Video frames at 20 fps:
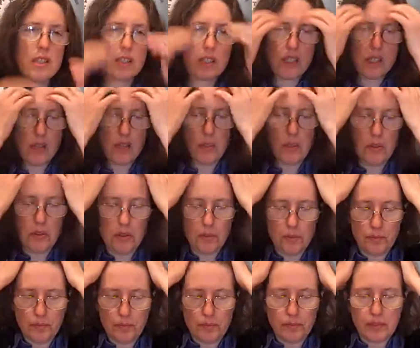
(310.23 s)
So
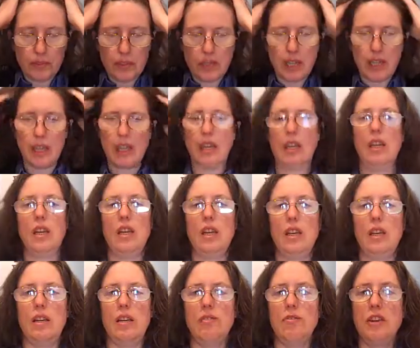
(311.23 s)

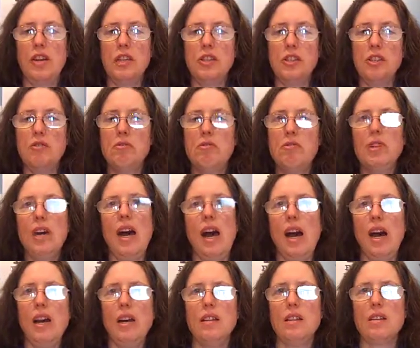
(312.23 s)
if I do
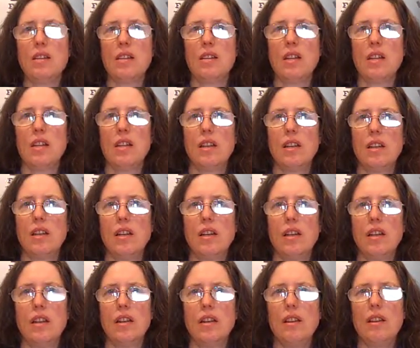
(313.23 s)
that,
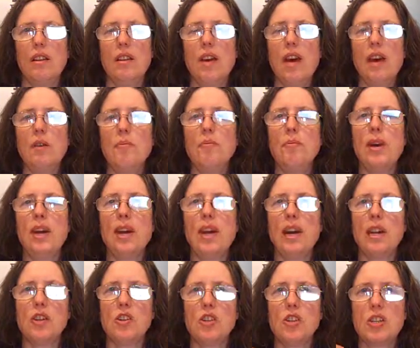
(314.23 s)
that may
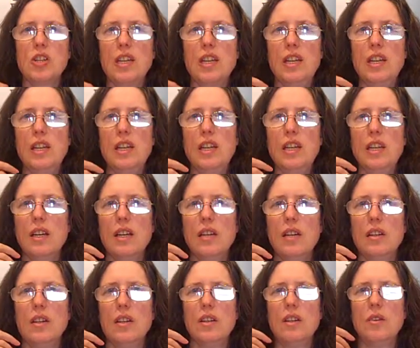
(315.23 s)
actually
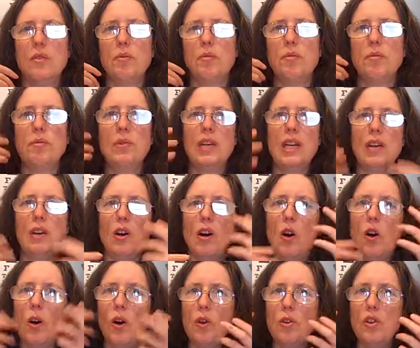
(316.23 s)
bring
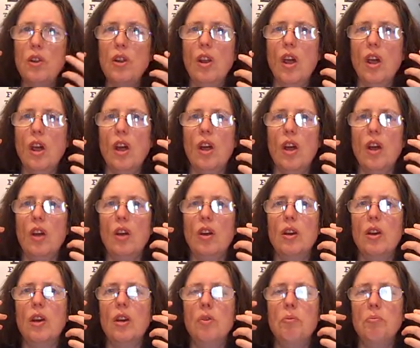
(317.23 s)
on
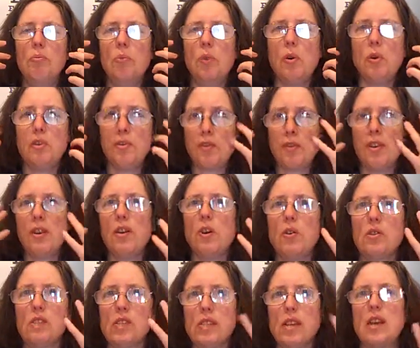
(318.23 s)
more of the
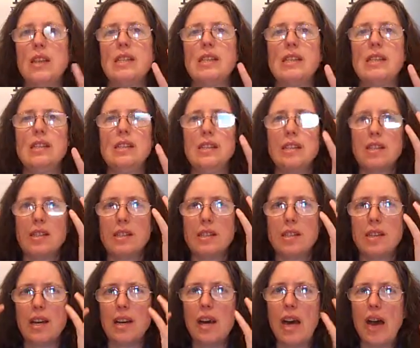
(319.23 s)
long-sightedness
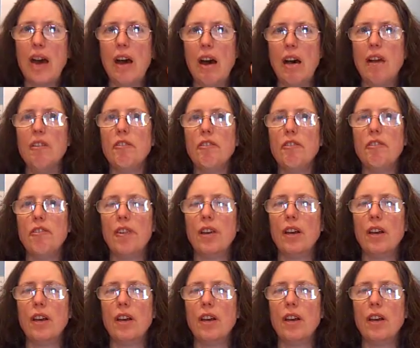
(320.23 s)
that I have,